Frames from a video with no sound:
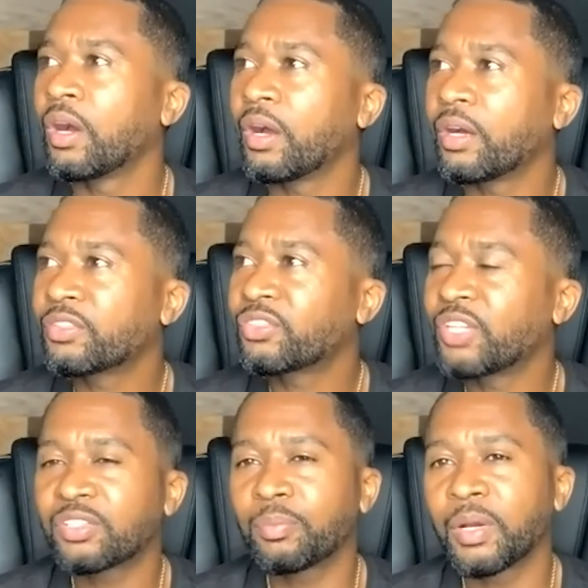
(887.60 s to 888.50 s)

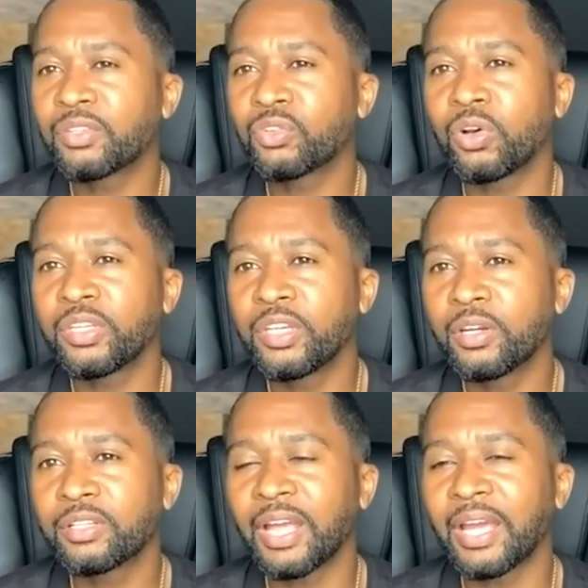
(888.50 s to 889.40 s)
6 months or a year
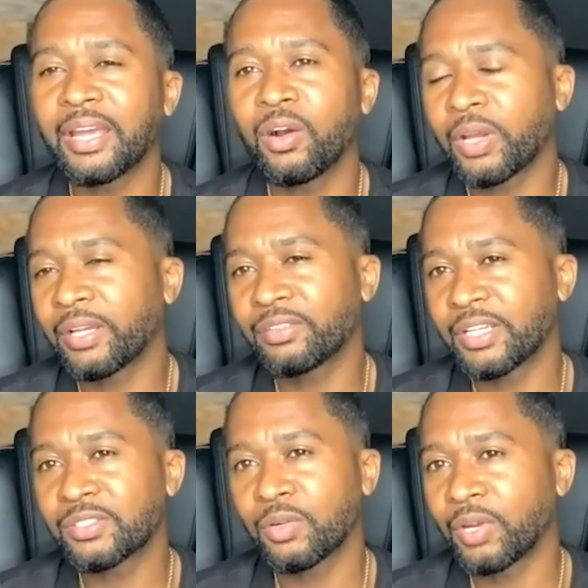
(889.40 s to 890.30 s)
and it's like, okay,
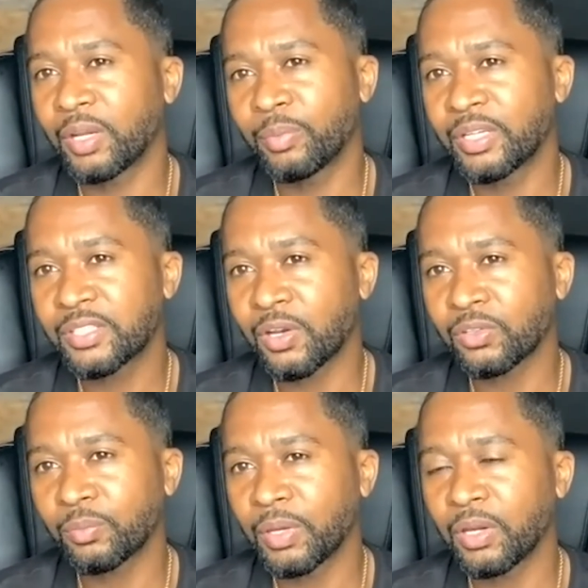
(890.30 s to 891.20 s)
Zaytoven ain't being
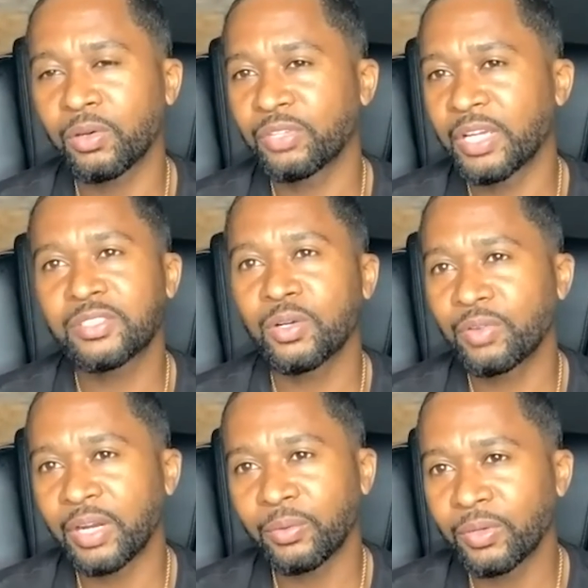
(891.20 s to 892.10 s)
talked about, or
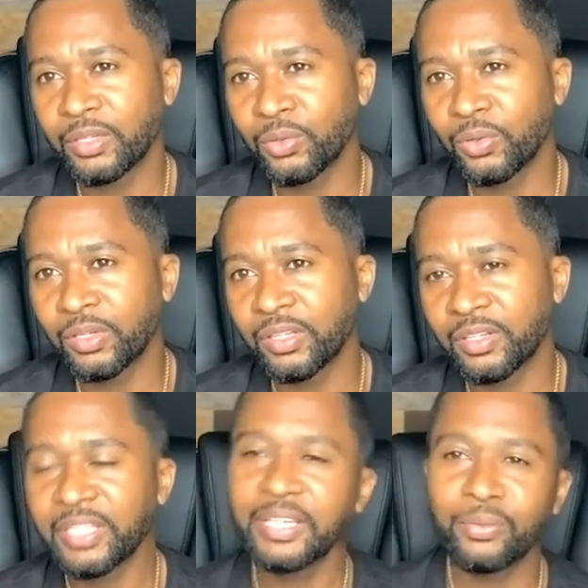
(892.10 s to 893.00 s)
Zaytoven ain't really doing
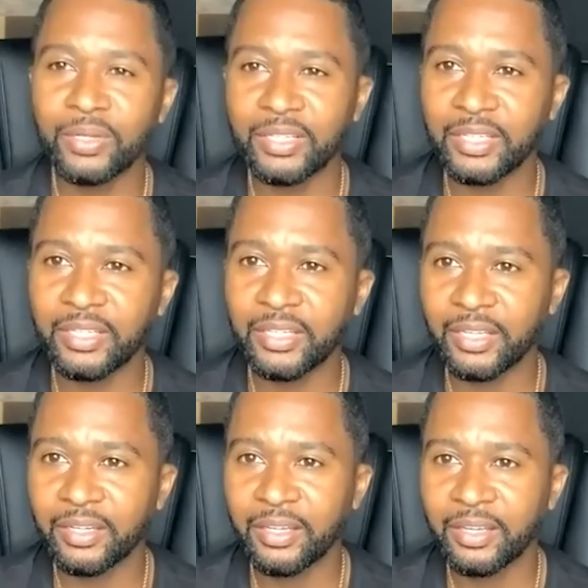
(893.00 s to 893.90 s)
nothing. He ain't really did
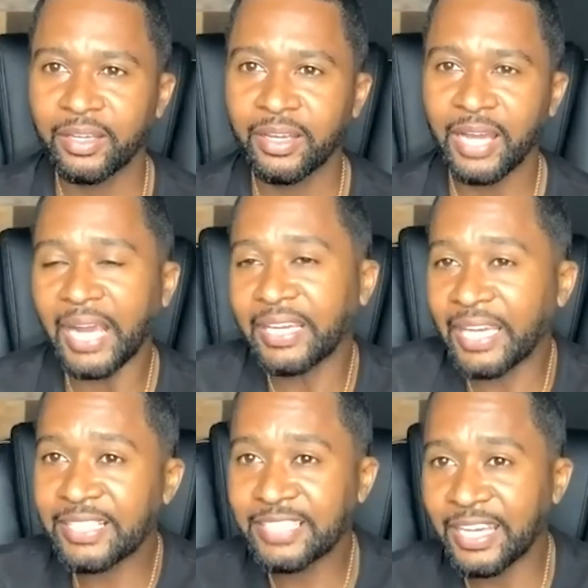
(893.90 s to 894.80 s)
nothing. I
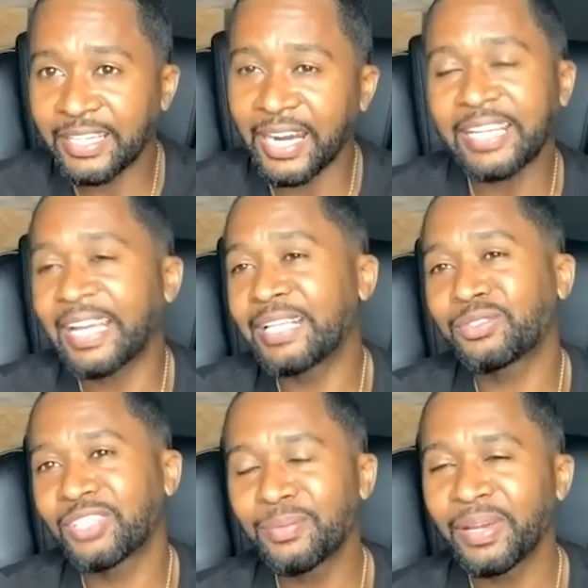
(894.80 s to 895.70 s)
can't take it. I can't
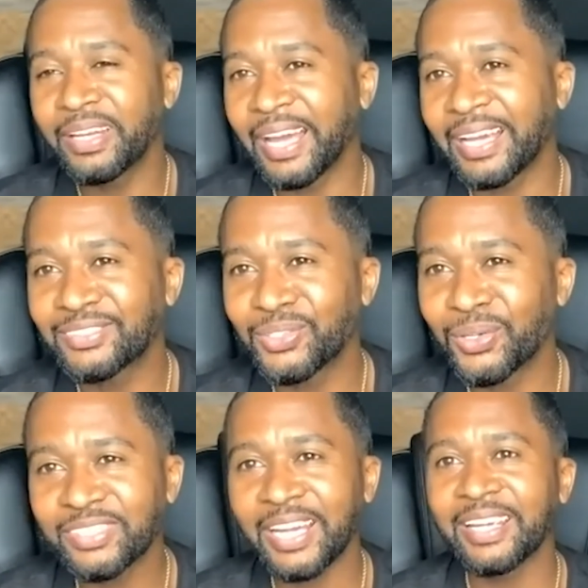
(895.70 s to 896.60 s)
sleep at night. So
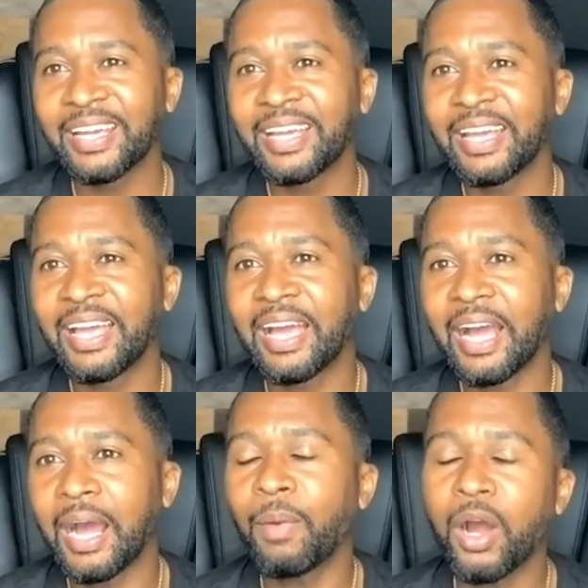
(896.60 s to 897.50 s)
it's like,
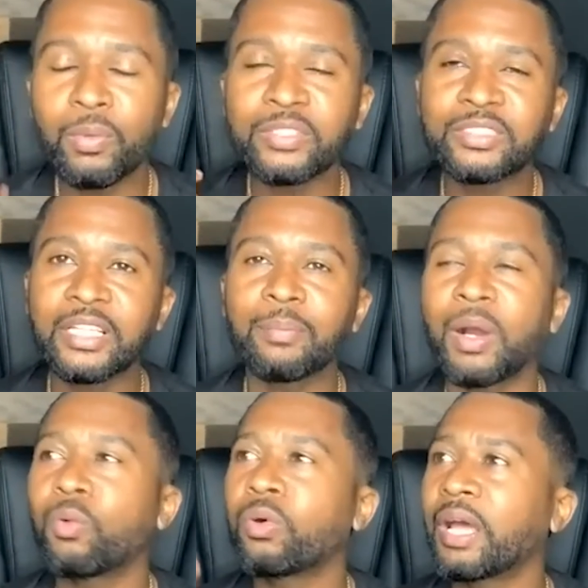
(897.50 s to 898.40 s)
I'm always thinking
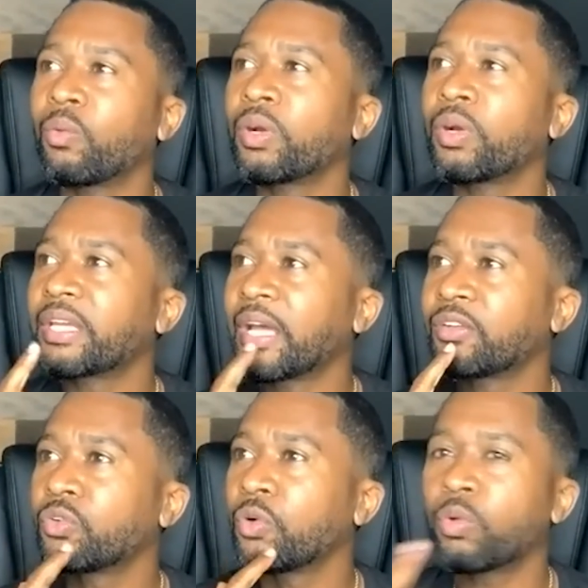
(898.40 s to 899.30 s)
about what can I
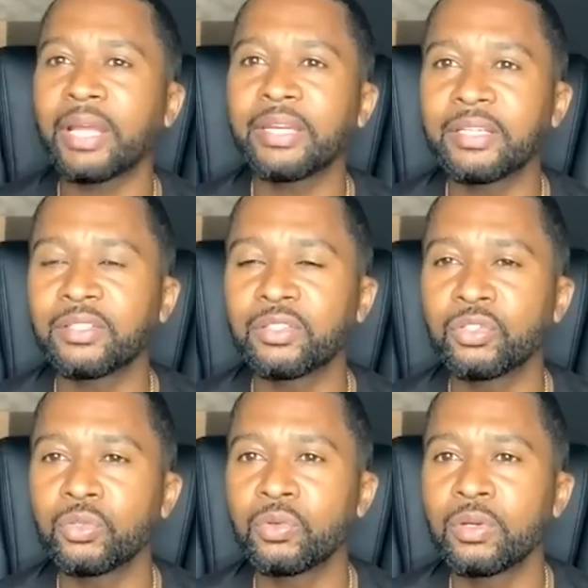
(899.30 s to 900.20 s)
do or what I need to
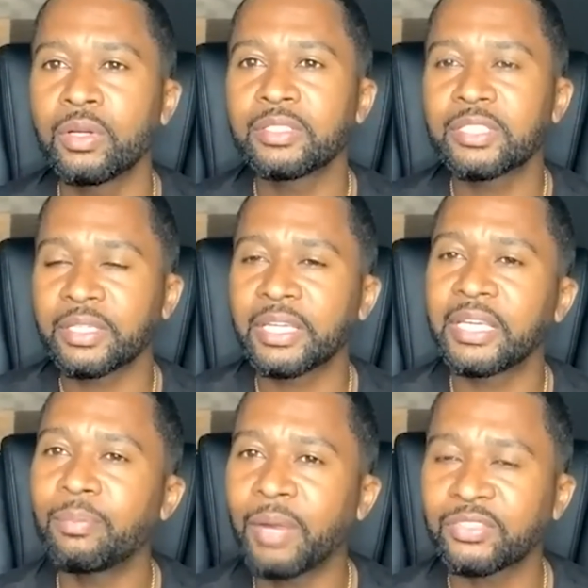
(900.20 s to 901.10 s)
do to
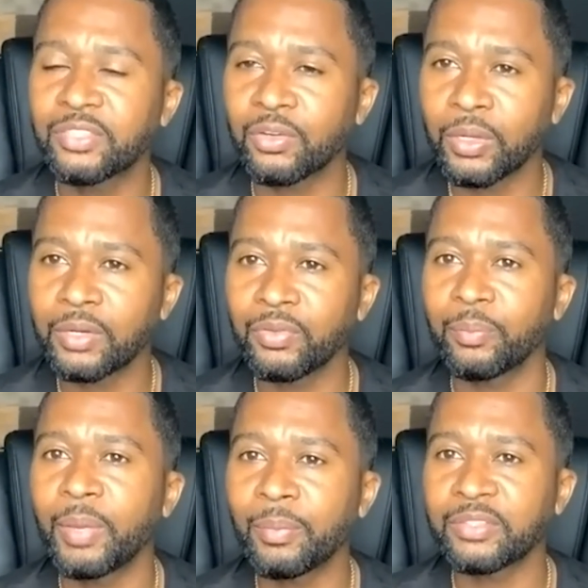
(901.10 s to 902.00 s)
keep myself
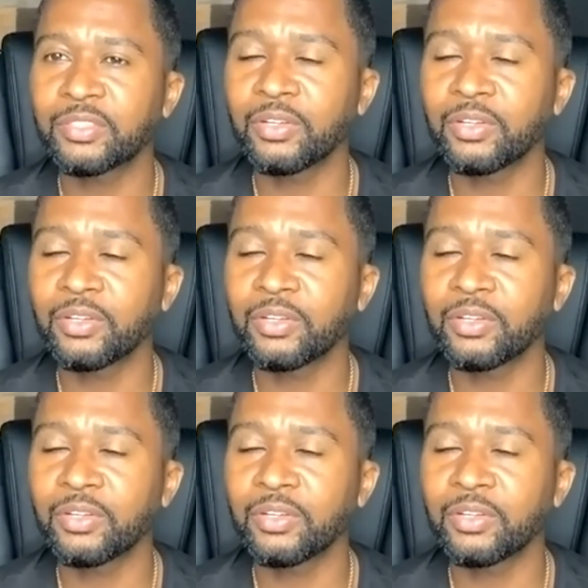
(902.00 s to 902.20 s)
relevant, make myself